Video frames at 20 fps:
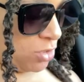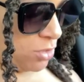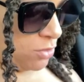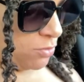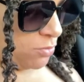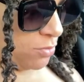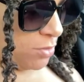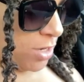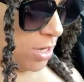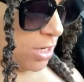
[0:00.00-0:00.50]
all
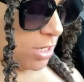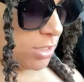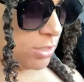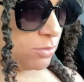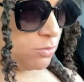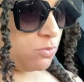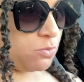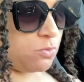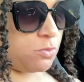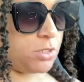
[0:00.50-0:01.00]
right
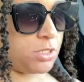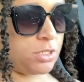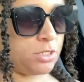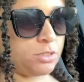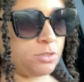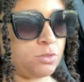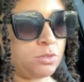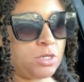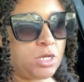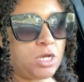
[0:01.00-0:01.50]

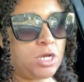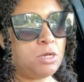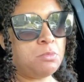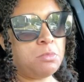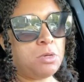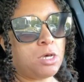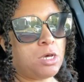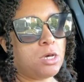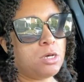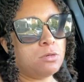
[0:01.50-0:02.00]
well i'm
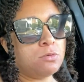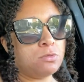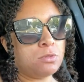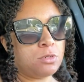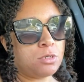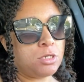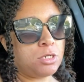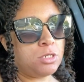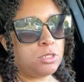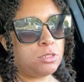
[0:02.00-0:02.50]

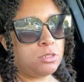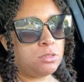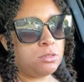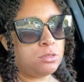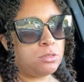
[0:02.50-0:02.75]
hungry